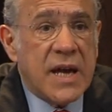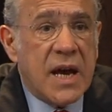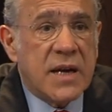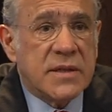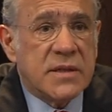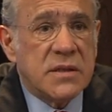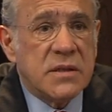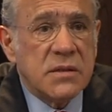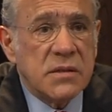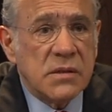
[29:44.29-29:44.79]

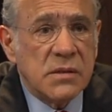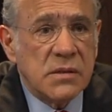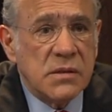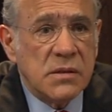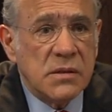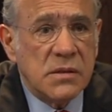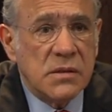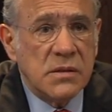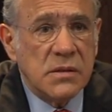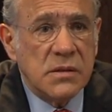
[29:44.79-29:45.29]
tax
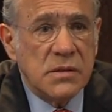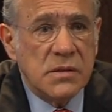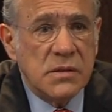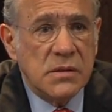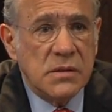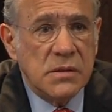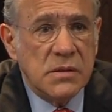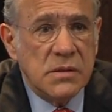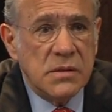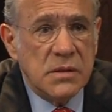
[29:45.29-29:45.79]

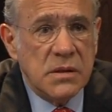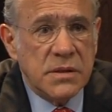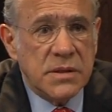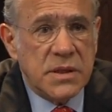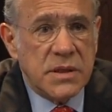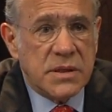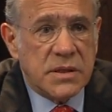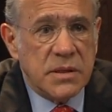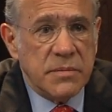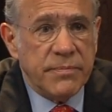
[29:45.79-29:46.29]

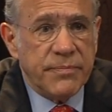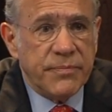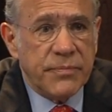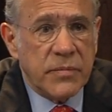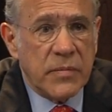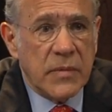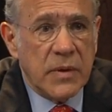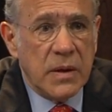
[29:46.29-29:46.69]
system.